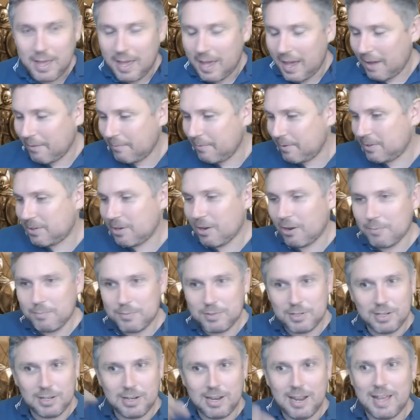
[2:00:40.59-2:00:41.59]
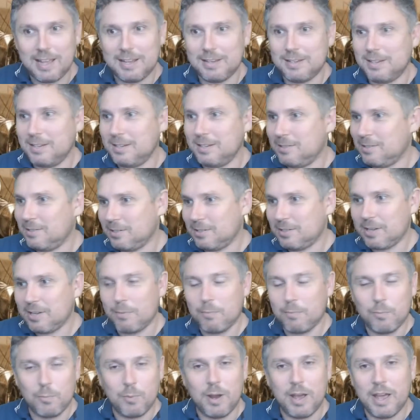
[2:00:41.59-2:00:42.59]
Every time she landed
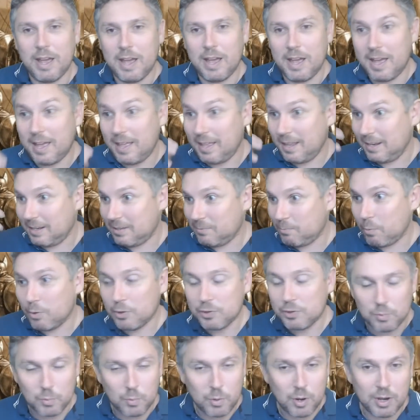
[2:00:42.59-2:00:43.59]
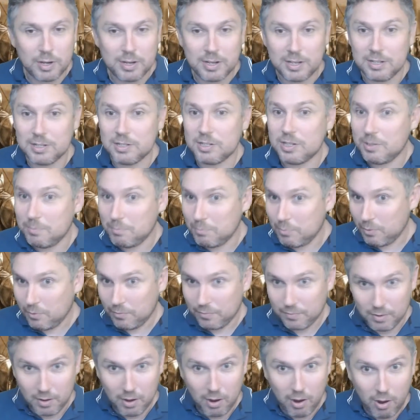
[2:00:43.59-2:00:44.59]
somewhere, it wasn't working. She
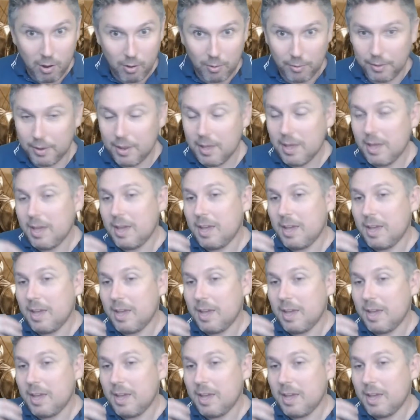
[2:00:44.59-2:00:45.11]
moved on.